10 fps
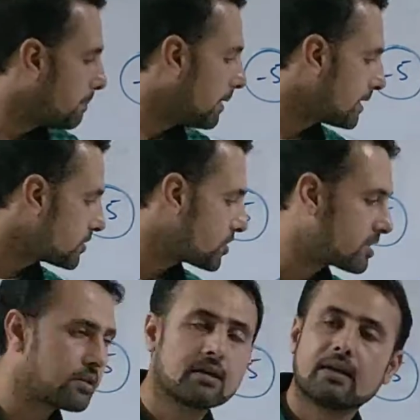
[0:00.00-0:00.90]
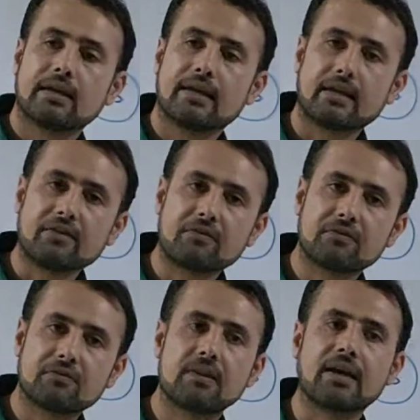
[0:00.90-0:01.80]
but
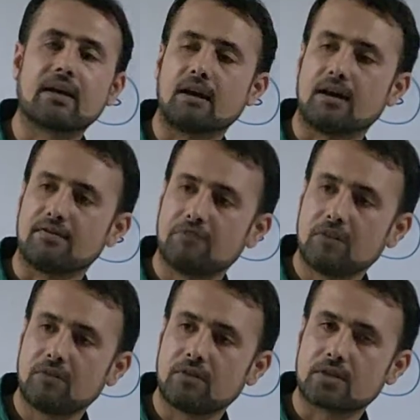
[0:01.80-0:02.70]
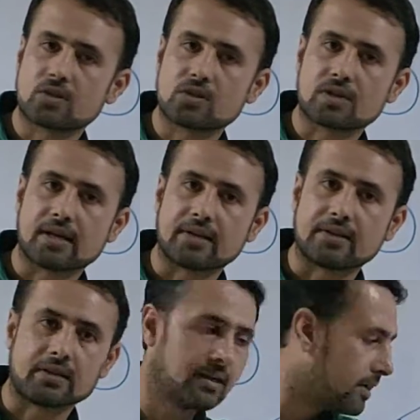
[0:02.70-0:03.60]
if they are harmful for
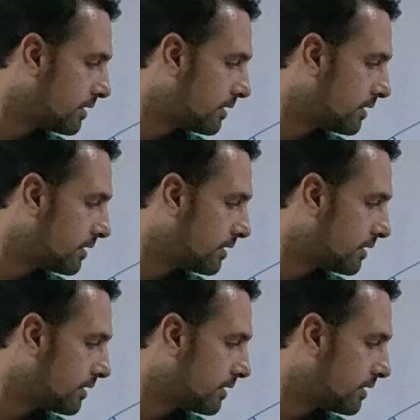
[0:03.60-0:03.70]
society,